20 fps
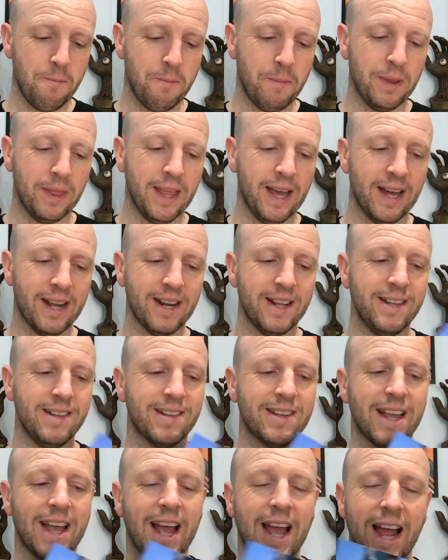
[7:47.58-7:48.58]
But that
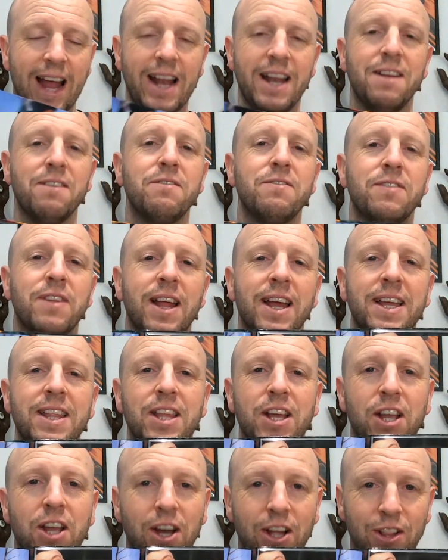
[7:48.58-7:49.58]
is kind of like
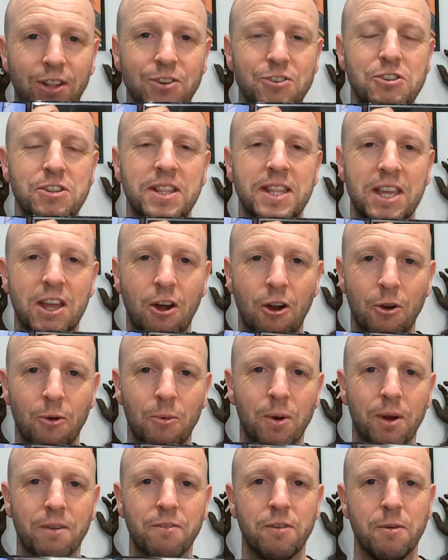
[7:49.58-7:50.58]
the colours and the
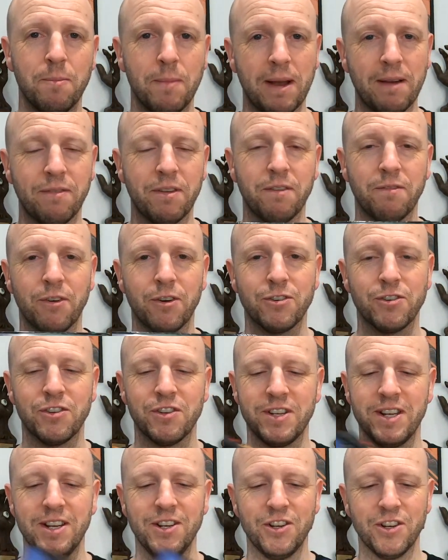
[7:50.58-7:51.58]
artwork from Mafia vs
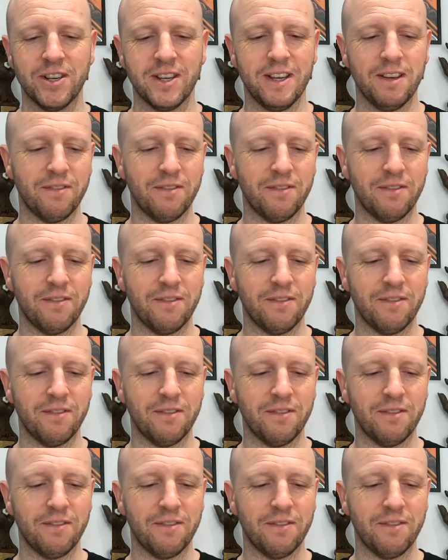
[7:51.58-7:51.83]
Ninja,